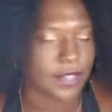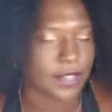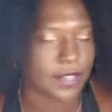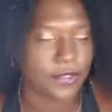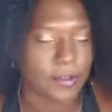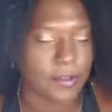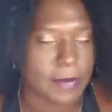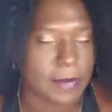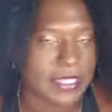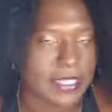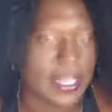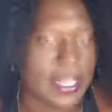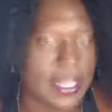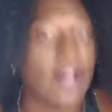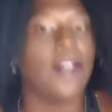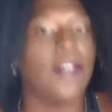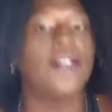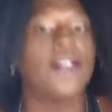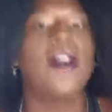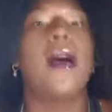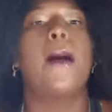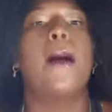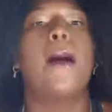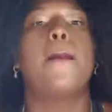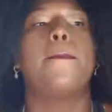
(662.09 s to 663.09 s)
this for
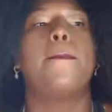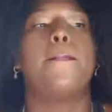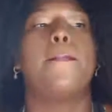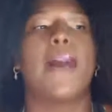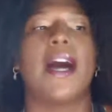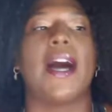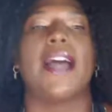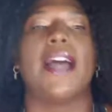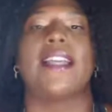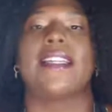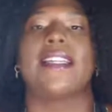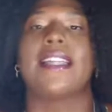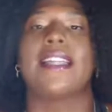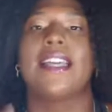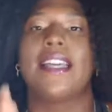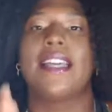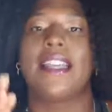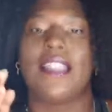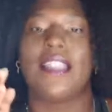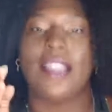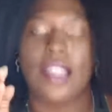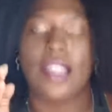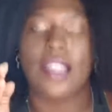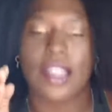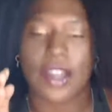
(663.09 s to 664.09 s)
myself. But
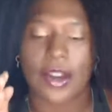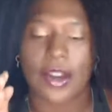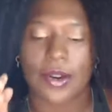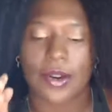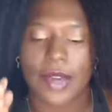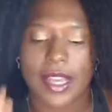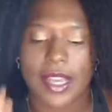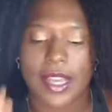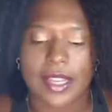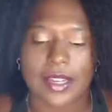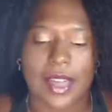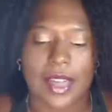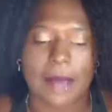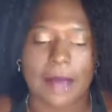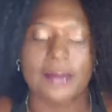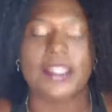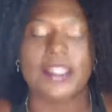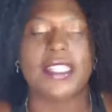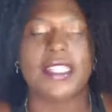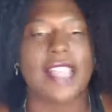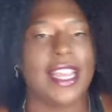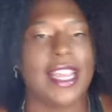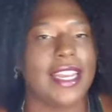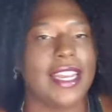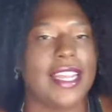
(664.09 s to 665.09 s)
I'm
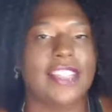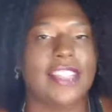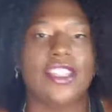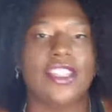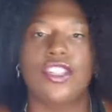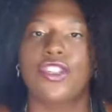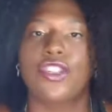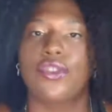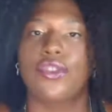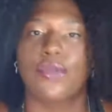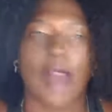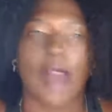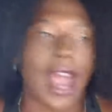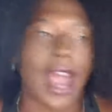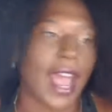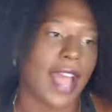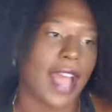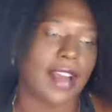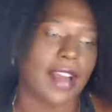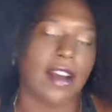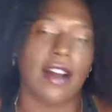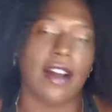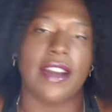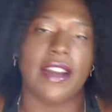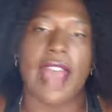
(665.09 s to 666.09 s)
just saying, it's a
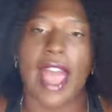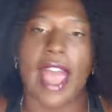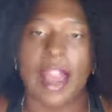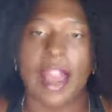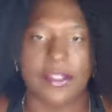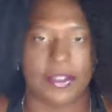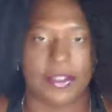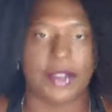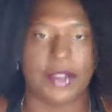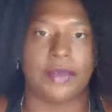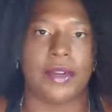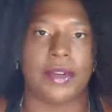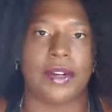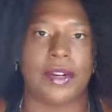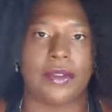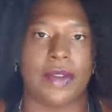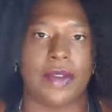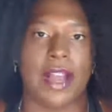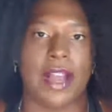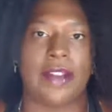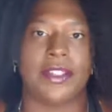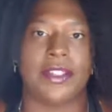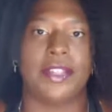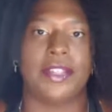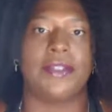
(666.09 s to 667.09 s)
drag on everyone
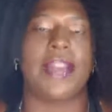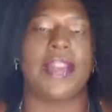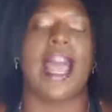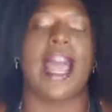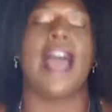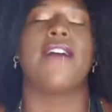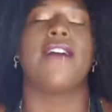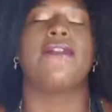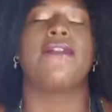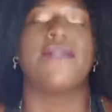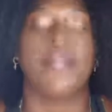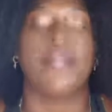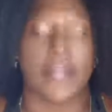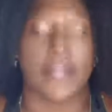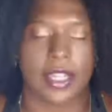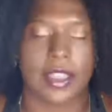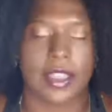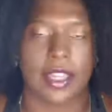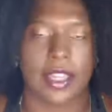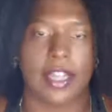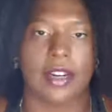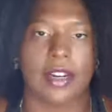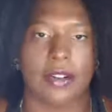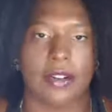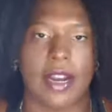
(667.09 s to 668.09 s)
around you and
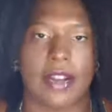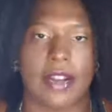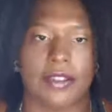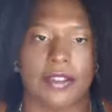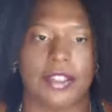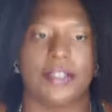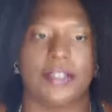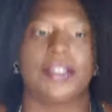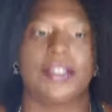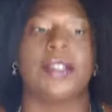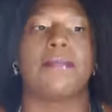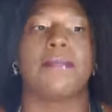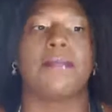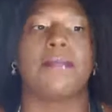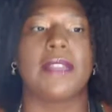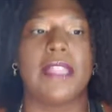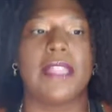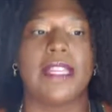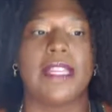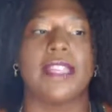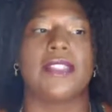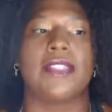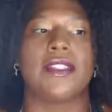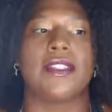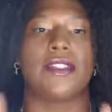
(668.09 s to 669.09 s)
everything around you. So
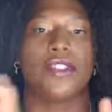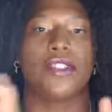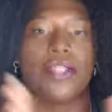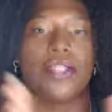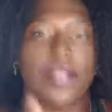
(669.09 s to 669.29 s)
please